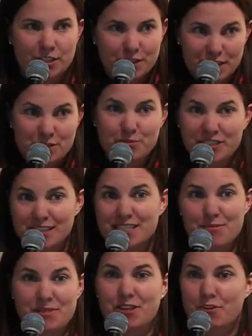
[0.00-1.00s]
You need to build
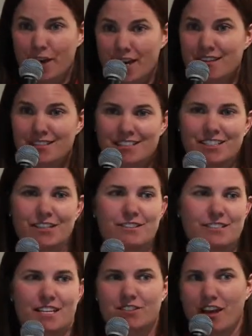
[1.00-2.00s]
something great, you know,
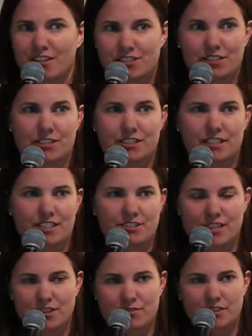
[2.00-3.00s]
technology or
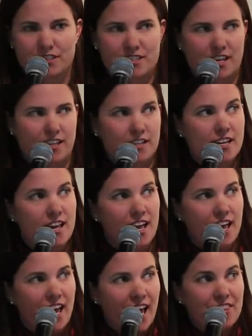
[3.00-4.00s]
industrial design,
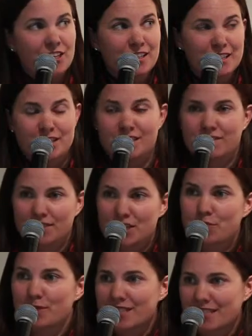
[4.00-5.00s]
and then you need to
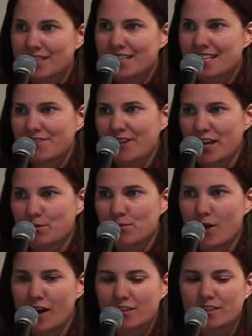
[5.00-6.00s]
launch a business that has a viable
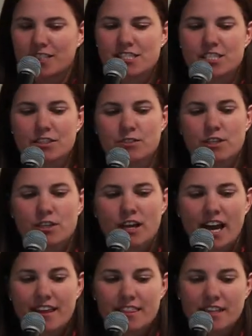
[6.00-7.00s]
model. And so
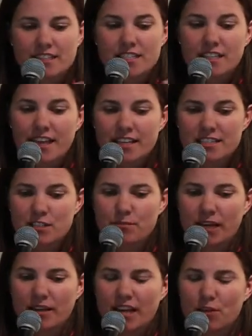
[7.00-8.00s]
I think tonight is
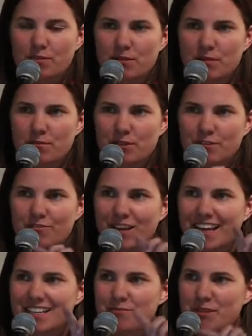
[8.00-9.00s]
about helping people
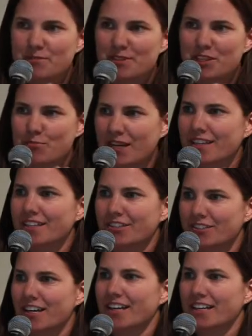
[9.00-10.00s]
find people in the bucket
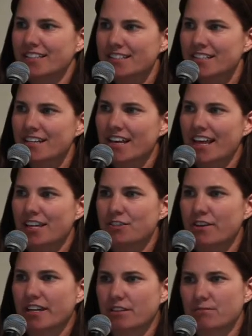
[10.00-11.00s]
you're not in and
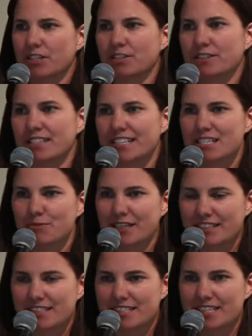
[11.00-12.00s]
try to you know, get someone
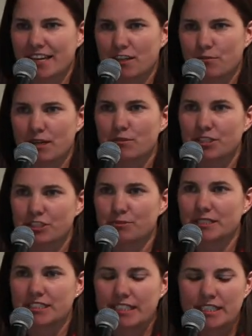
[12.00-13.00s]
else excited about what you're
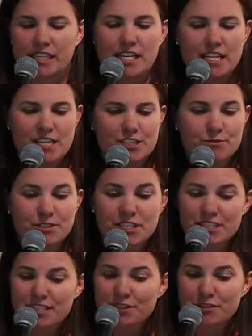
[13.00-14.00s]
building. So we're
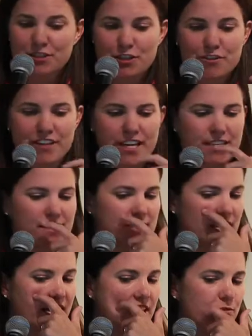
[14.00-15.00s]
just going to do a show of hands.
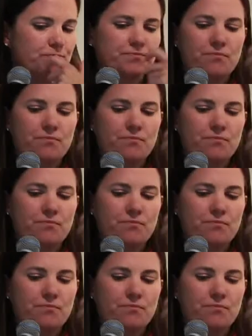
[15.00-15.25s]
Um,